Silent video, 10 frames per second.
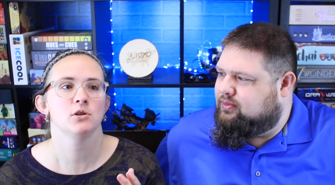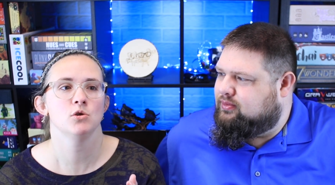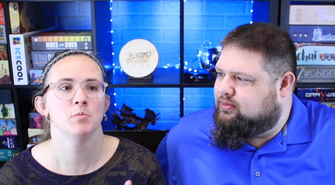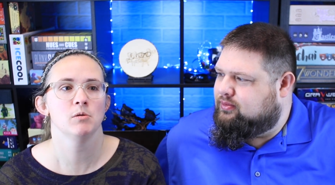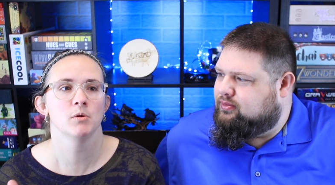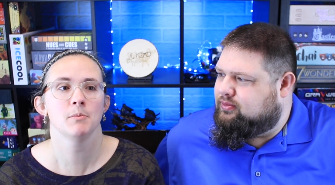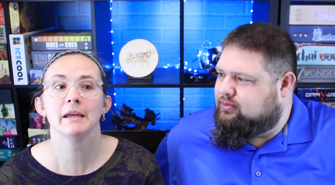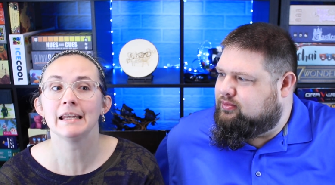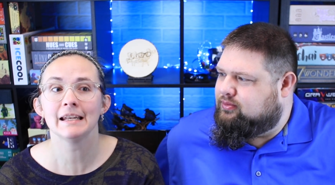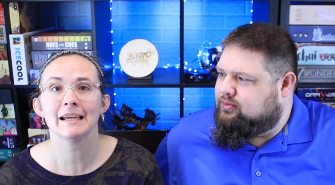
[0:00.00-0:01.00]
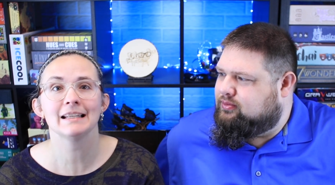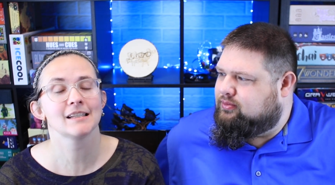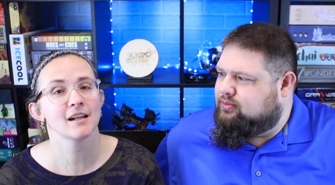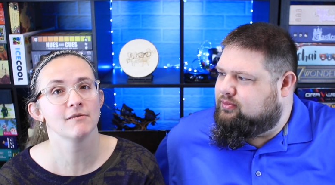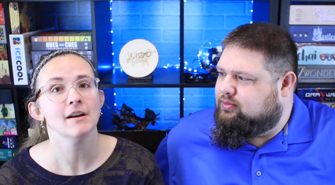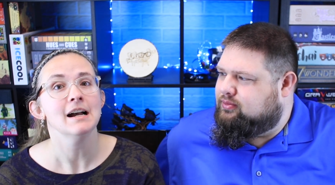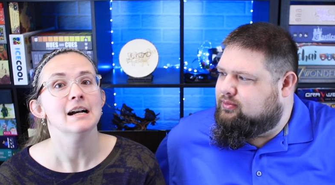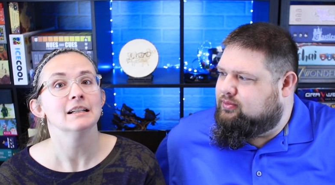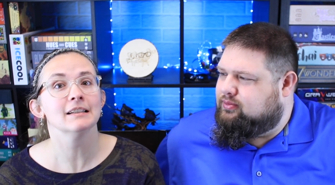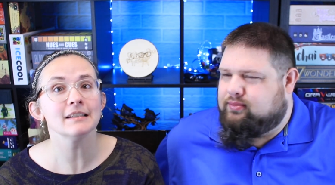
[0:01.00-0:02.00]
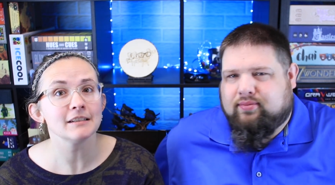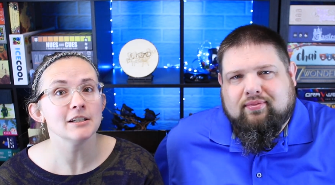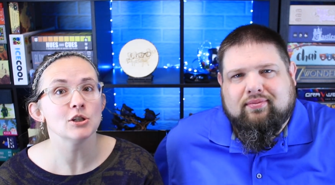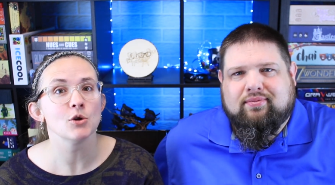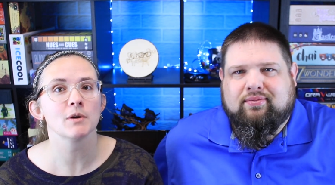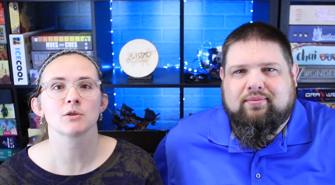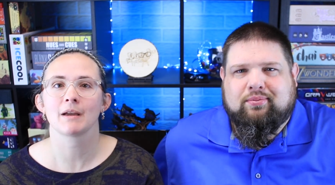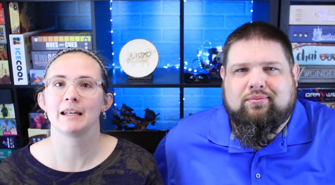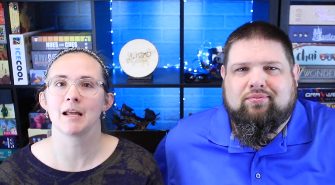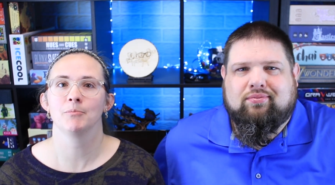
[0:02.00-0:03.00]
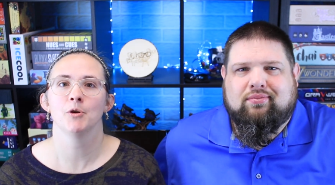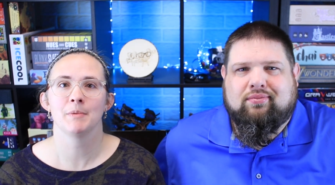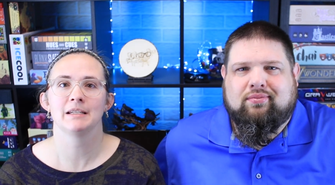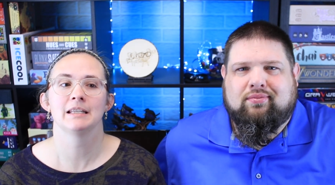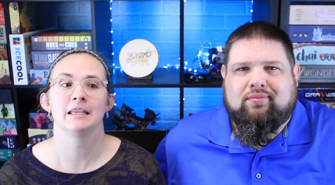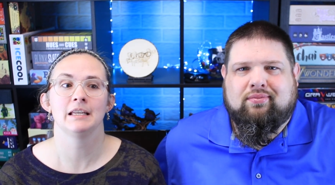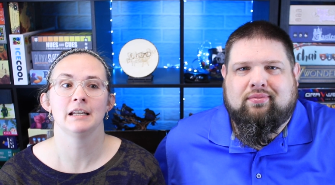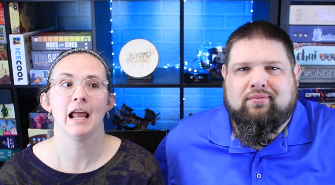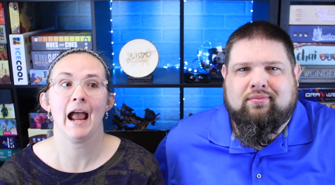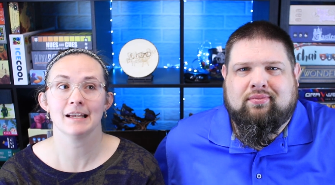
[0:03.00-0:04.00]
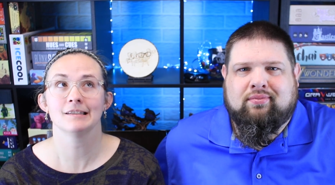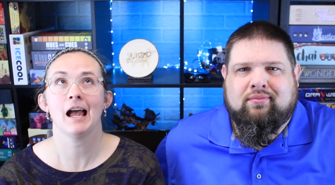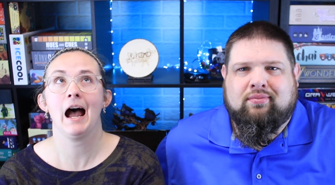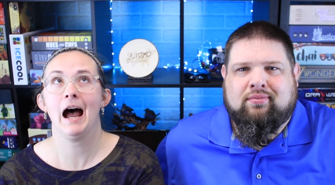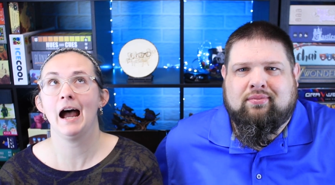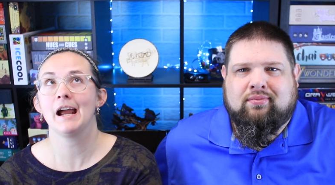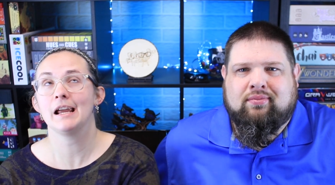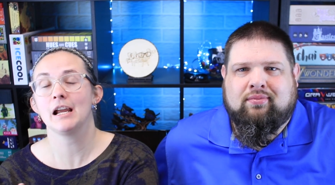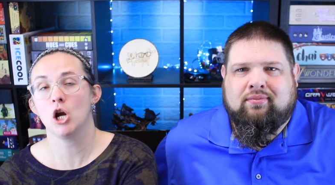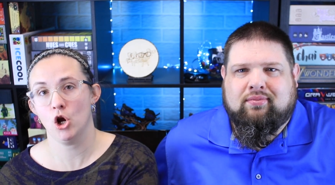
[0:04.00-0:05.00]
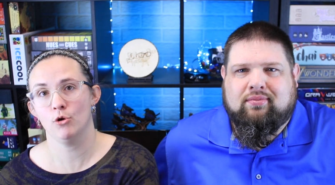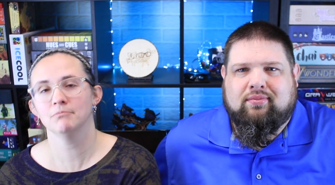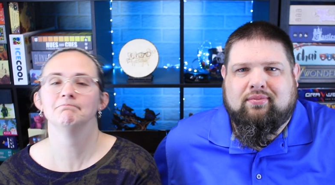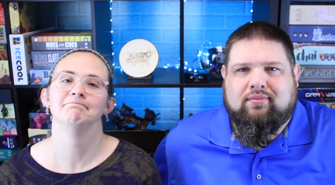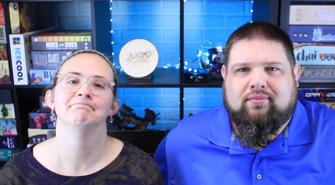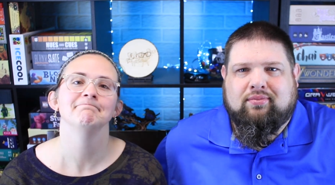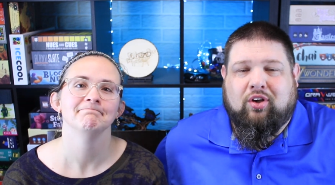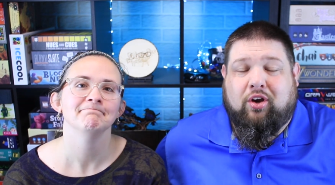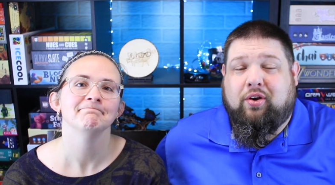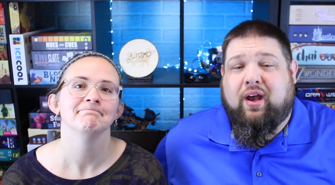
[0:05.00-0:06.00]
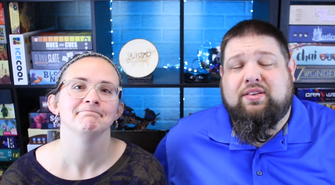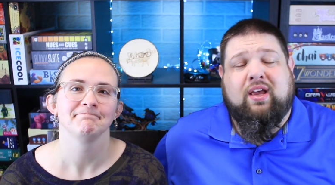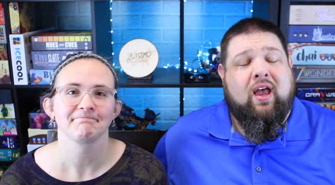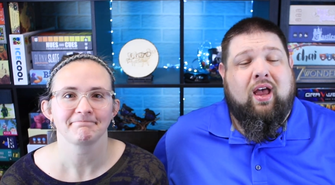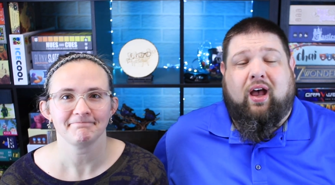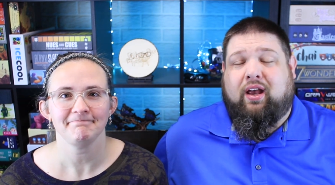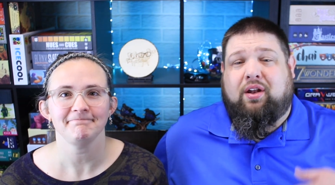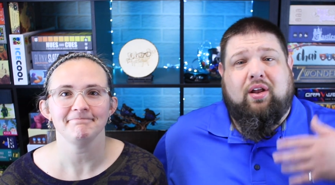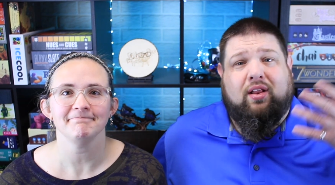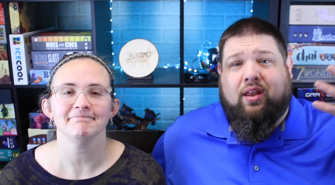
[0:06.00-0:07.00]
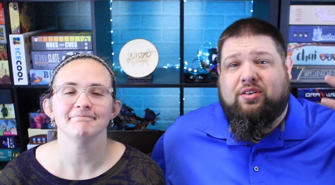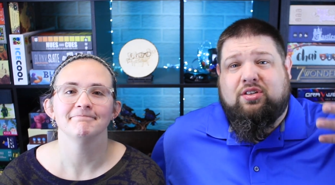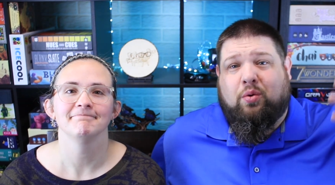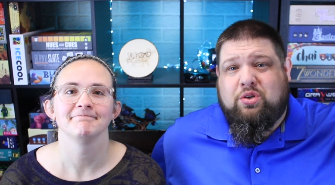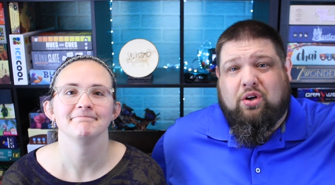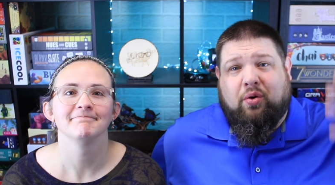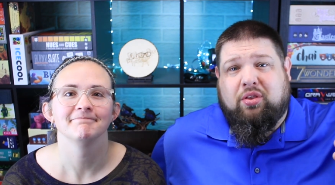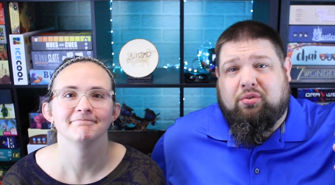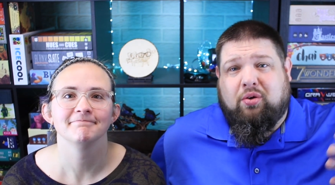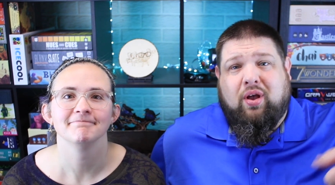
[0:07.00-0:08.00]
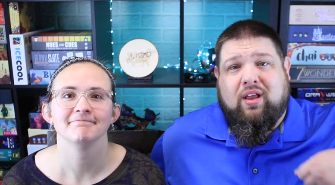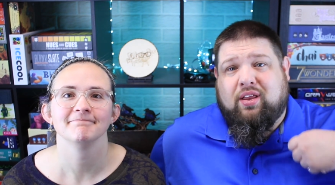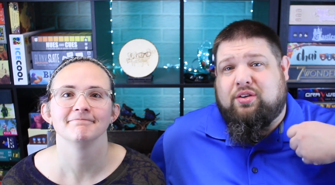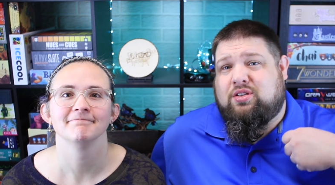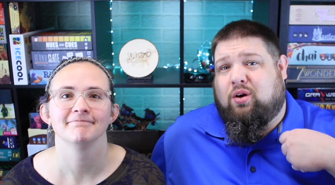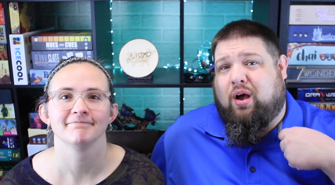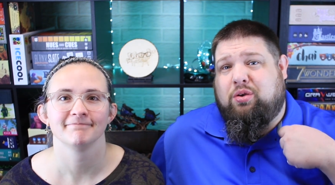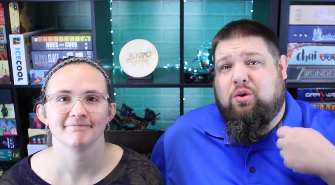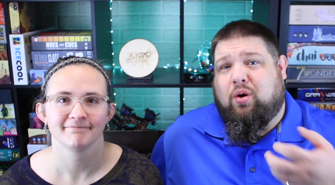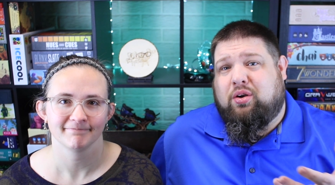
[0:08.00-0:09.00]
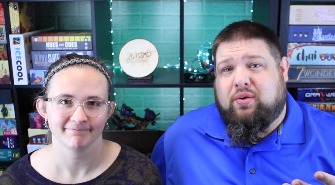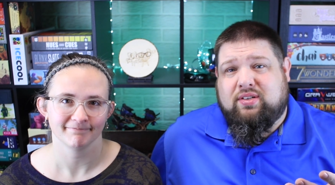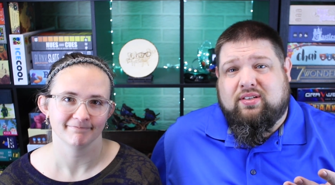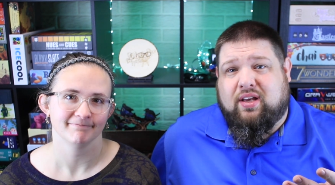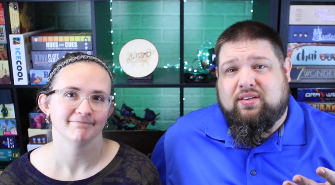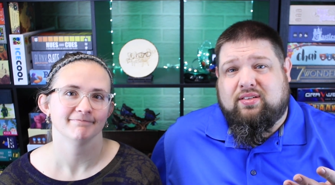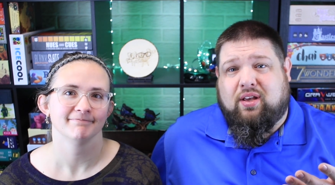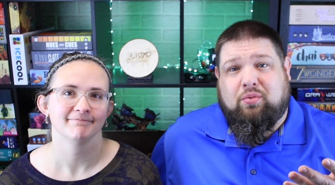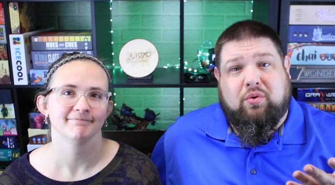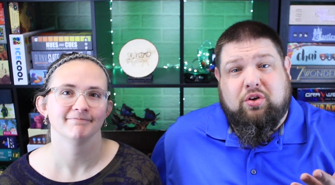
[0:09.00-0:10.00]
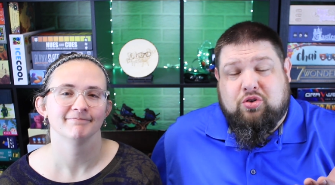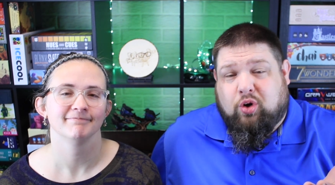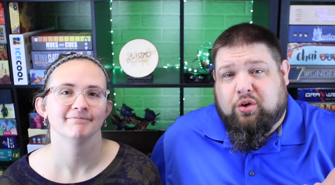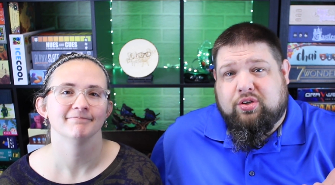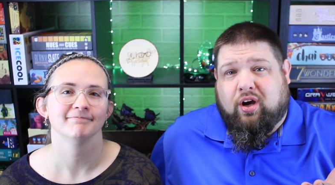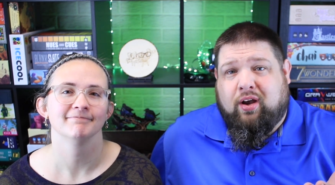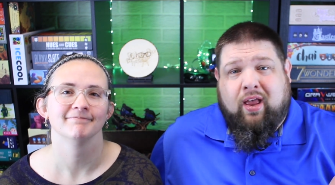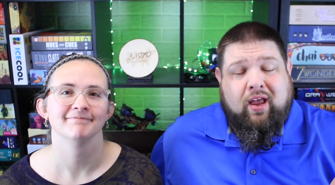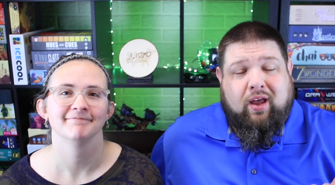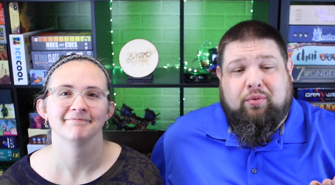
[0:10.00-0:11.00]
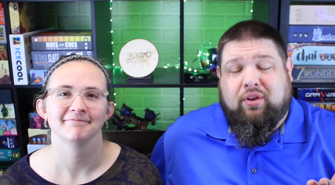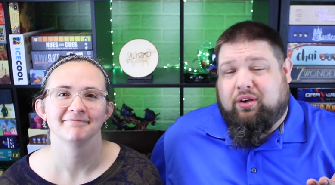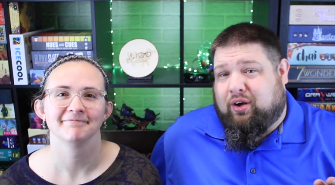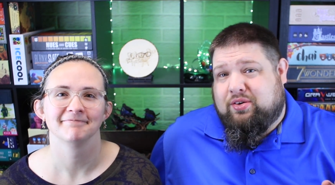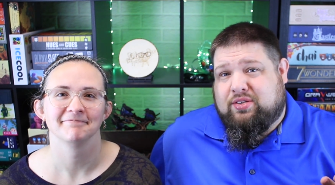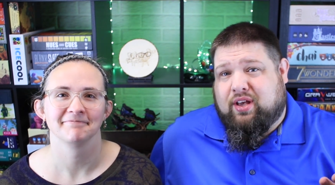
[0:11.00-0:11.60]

Speaker 1: to be rereading it instead of listening to it so I can implement it as I go.
Speaker 2: Are you guys, again, let us know what you're going through. Let us know how you are doing successes and what your struggles are. It really encourages